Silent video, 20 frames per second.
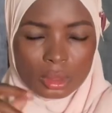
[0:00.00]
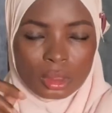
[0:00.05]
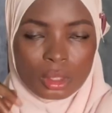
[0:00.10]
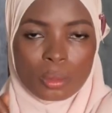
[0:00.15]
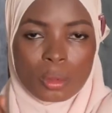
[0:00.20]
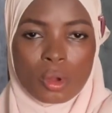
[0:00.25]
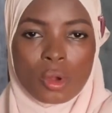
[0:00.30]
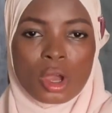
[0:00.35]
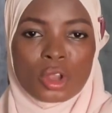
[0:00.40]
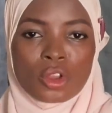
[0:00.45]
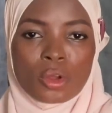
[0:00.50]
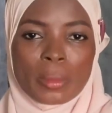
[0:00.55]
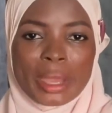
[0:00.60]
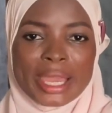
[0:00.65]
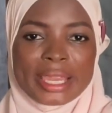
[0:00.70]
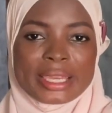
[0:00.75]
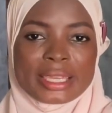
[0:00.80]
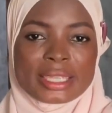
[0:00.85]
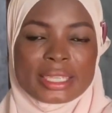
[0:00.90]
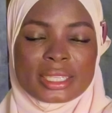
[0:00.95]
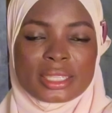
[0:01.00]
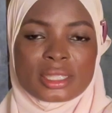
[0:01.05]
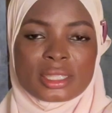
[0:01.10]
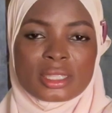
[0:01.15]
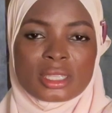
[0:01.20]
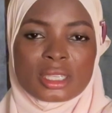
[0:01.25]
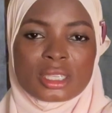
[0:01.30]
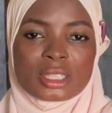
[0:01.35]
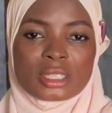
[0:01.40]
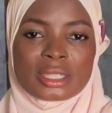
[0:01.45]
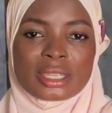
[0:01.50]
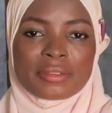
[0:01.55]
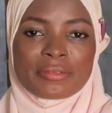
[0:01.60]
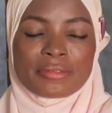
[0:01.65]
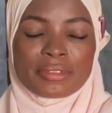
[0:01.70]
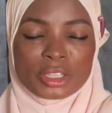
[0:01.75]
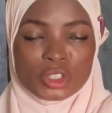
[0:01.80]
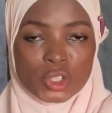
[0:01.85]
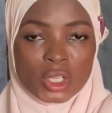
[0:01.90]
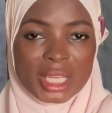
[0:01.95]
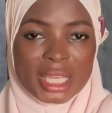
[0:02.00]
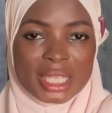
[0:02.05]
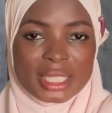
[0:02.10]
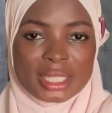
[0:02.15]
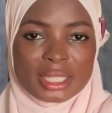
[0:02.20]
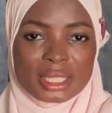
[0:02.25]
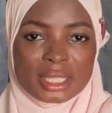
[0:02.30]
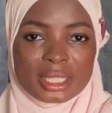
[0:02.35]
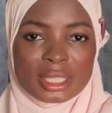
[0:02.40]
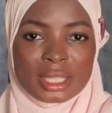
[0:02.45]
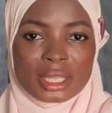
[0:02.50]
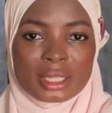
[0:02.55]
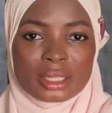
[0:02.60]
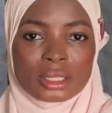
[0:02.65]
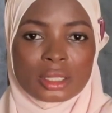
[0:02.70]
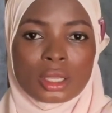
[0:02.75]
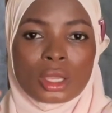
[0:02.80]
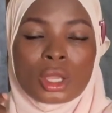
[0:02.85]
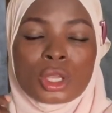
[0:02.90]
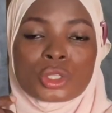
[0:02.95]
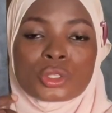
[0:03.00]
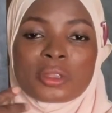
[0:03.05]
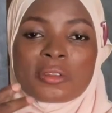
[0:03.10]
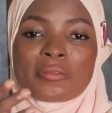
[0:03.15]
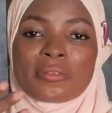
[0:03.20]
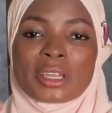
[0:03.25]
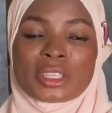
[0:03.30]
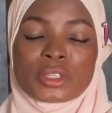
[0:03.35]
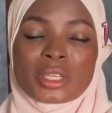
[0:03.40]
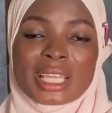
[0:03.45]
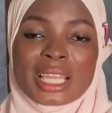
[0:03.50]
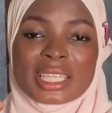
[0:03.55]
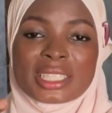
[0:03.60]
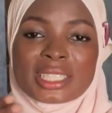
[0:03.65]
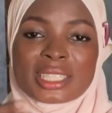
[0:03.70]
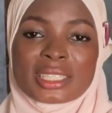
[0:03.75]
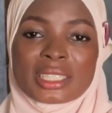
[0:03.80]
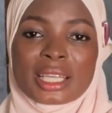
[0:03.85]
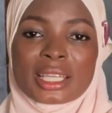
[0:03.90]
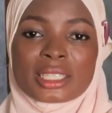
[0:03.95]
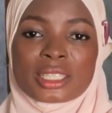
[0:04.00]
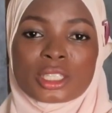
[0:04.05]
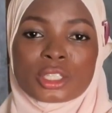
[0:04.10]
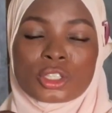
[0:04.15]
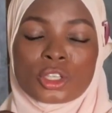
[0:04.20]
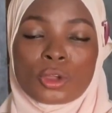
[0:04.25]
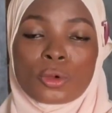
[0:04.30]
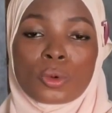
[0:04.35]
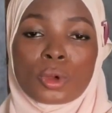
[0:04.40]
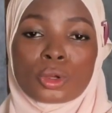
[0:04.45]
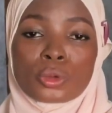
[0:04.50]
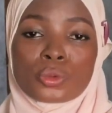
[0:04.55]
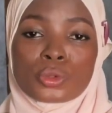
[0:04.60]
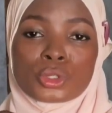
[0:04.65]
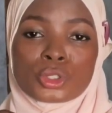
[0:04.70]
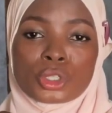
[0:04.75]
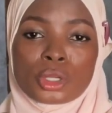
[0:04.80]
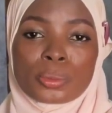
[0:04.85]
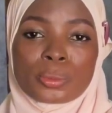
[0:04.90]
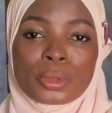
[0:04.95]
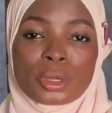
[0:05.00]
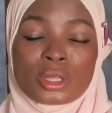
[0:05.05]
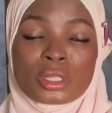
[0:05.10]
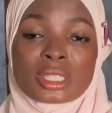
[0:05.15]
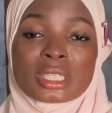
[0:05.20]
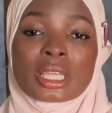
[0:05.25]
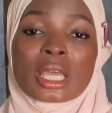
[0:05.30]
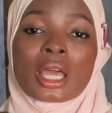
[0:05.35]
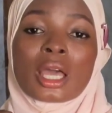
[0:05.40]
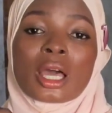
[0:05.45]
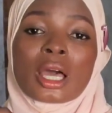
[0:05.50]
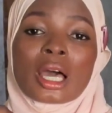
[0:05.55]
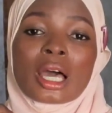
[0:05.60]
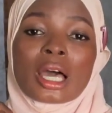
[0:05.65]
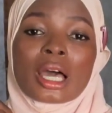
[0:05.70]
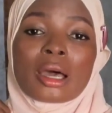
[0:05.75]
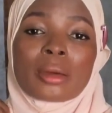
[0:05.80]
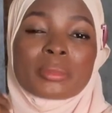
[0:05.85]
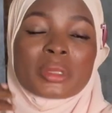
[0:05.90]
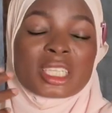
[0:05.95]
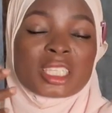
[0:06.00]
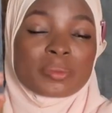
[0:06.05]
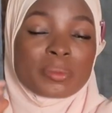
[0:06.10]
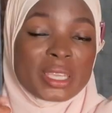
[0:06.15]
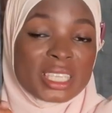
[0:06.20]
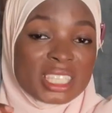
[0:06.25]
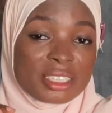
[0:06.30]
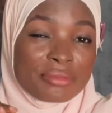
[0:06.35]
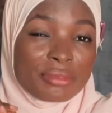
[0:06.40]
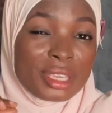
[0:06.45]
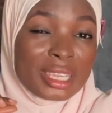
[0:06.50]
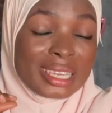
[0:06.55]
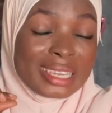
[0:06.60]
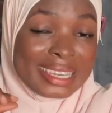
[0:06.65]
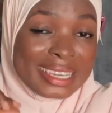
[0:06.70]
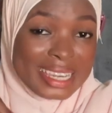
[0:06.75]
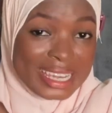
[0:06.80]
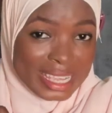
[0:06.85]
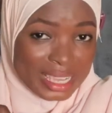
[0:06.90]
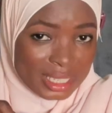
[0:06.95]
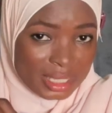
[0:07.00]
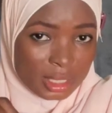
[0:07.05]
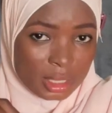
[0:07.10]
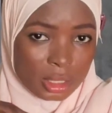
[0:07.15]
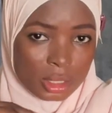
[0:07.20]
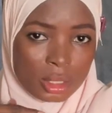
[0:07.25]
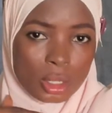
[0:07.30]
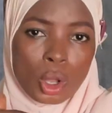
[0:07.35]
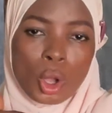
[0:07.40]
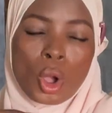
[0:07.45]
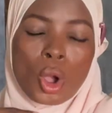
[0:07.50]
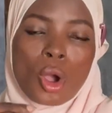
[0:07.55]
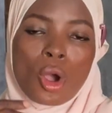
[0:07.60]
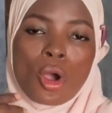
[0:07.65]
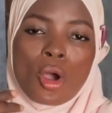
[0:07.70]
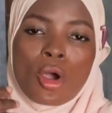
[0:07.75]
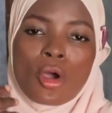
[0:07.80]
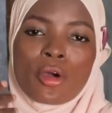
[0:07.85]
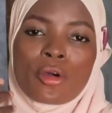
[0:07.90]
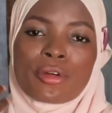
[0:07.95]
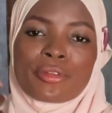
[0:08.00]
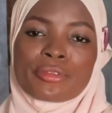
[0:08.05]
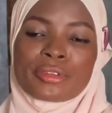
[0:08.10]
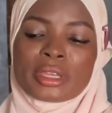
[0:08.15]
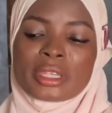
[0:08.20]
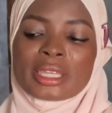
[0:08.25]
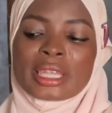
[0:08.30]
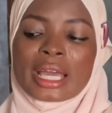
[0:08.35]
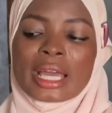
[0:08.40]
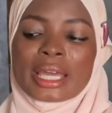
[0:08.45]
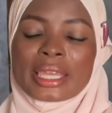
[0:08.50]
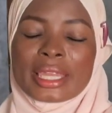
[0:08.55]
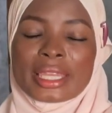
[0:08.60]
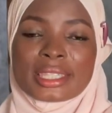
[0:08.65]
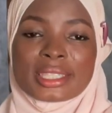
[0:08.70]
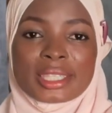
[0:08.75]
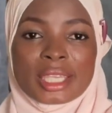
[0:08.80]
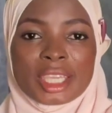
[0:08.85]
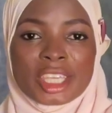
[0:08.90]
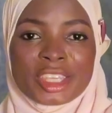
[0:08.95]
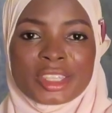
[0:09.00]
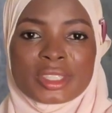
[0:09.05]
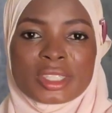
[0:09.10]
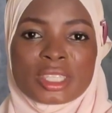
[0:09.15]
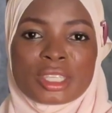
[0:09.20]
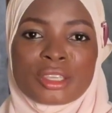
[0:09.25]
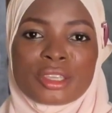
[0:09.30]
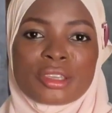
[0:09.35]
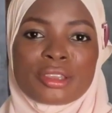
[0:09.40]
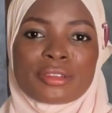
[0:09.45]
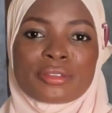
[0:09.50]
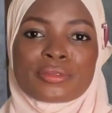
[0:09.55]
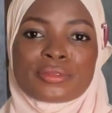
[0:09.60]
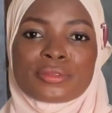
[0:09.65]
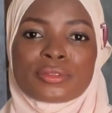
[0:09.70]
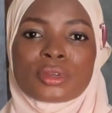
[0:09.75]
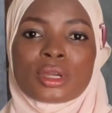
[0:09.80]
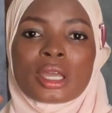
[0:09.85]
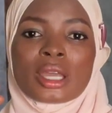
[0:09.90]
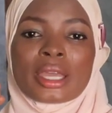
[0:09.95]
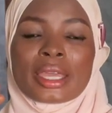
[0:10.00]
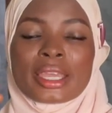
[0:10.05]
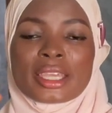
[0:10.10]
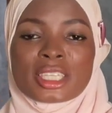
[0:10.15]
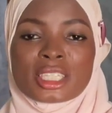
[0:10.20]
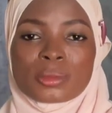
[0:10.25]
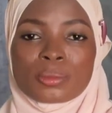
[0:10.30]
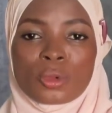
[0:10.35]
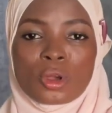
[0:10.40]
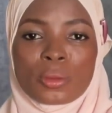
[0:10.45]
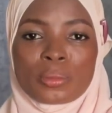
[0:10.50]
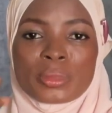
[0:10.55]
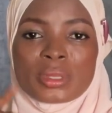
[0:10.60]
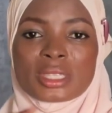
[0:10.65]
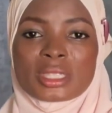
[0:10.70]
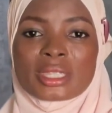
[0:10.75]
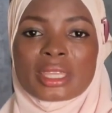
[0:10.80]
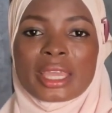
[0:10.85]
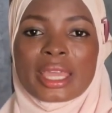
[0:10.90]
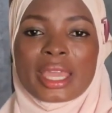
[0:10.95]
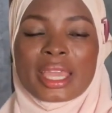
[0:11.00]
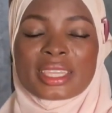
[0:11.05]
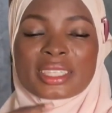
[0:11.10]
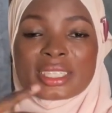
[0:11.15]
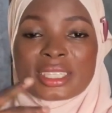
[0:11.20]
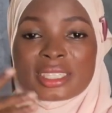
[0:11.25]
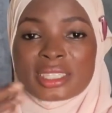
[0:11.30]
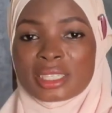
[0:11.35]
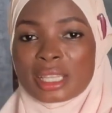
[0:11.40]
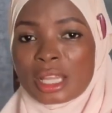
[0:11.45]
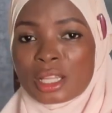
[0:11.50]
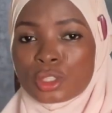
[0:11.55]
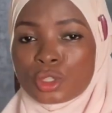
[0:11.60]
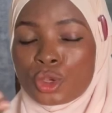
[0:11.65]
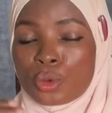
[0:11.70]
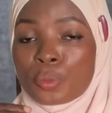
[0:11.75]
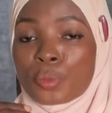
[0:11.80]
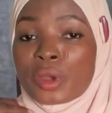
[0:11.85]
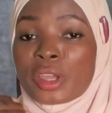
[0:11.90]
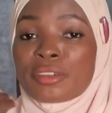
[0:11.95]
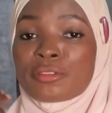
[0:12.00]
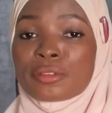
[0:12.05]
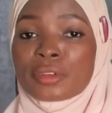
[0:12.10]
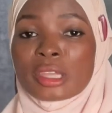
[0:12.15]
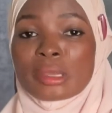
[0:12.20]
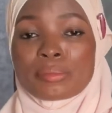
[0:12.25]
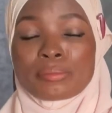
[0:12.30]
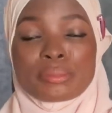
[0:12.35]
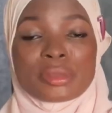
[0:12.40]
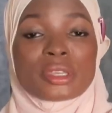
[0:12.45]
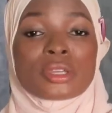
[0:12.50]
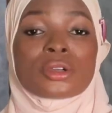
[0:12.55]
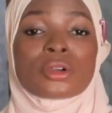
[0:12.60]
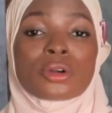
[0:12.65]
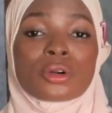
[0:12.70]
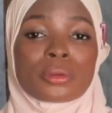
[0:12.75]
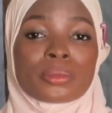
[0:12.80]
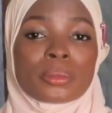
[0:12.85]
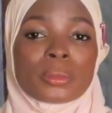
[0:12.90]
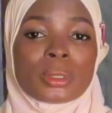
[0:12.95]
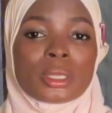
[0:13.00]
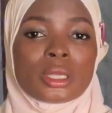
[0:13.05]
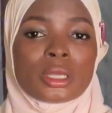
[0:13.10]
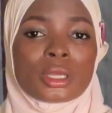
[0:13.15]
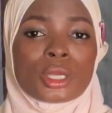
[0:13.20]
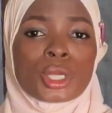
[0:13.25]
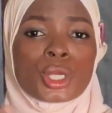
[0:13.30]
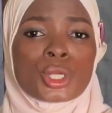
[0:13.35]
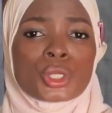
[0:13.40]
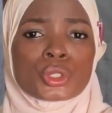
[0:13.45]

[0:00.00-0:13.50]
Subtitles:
Number one on my list is virtual assistant. So a virtual assistant is someone who supports the specific needs of either an executive, a small business, a startup, or even a big company.